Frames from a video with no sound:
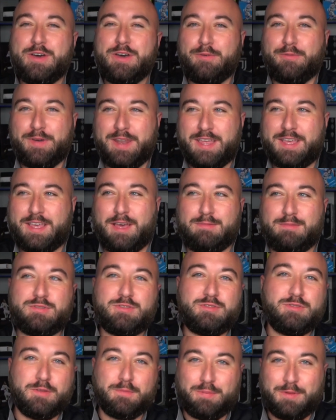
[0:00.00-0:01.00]
when it comes
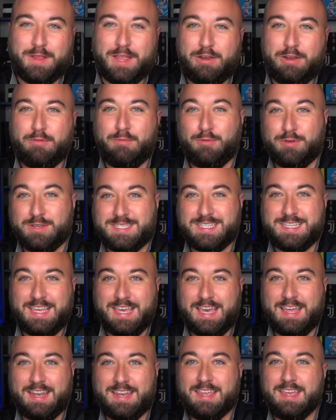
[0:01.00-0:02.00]
to the player Moise
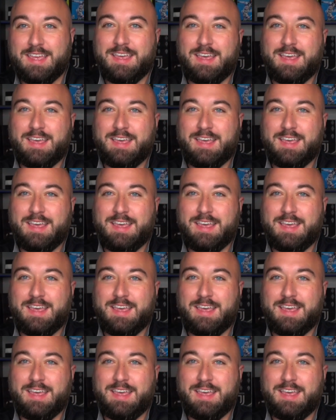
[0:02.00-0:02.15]
Kean.